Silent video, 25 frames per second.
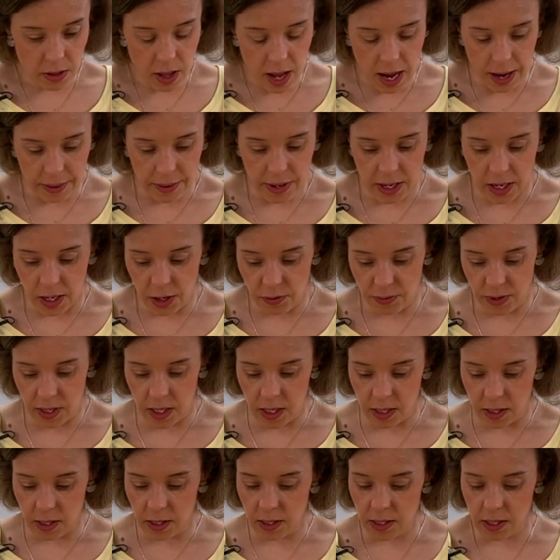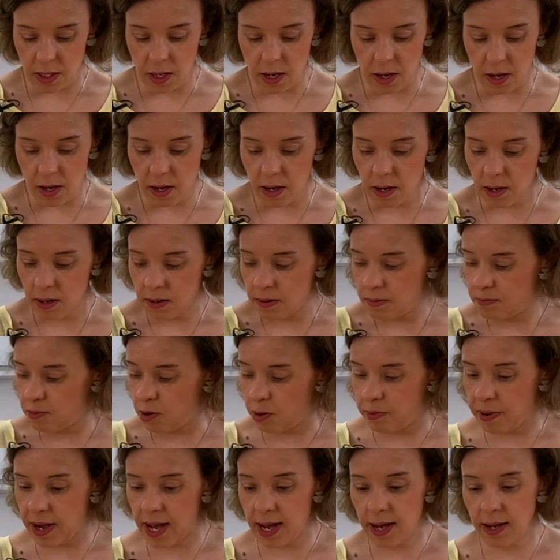our ingredients are
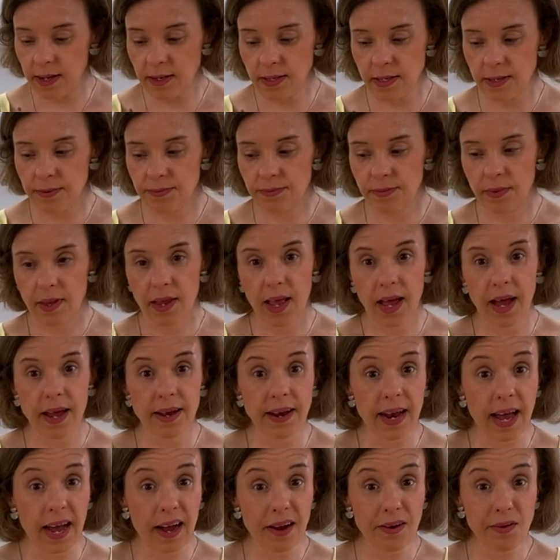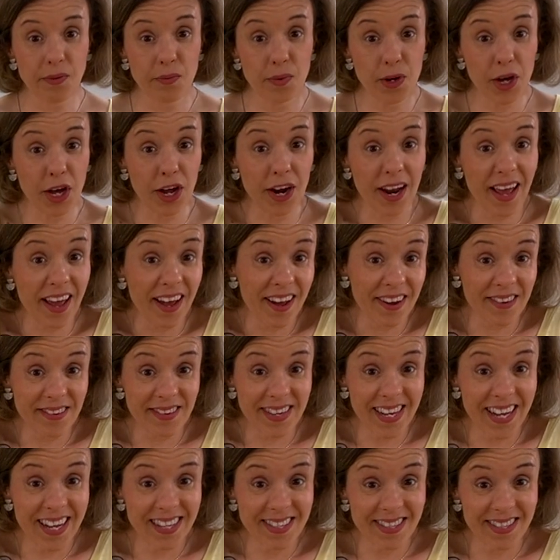prepared, and now we're going to go
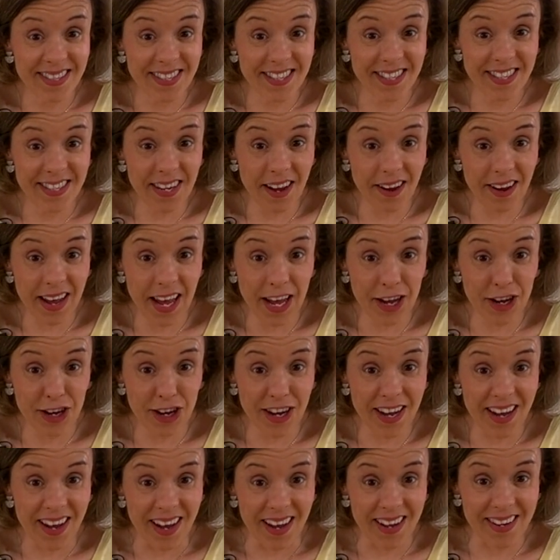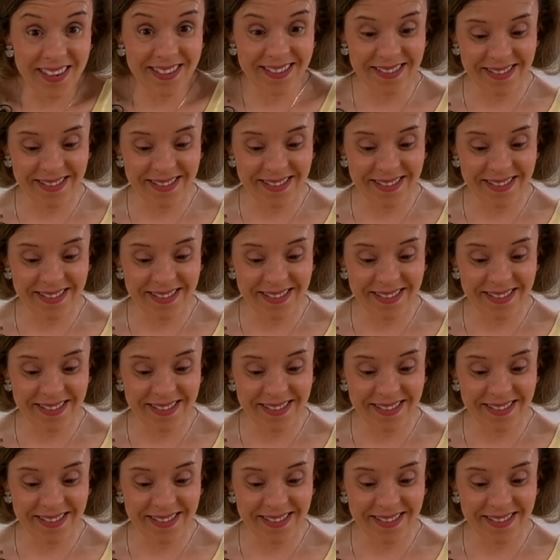and get cooking.